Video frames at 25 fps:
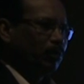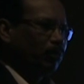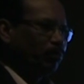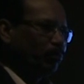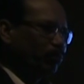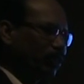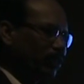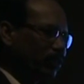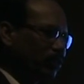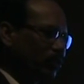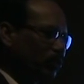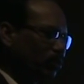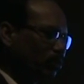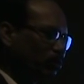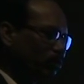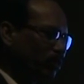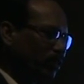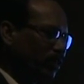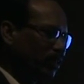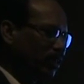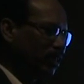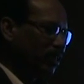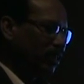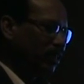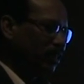but
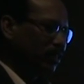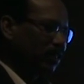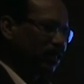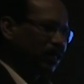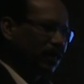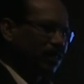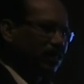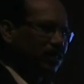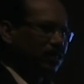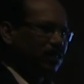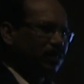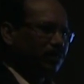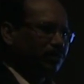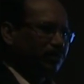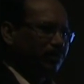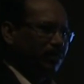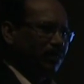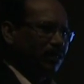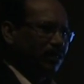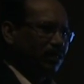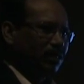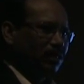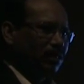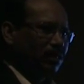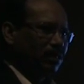nobody encouraging
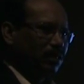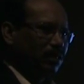me.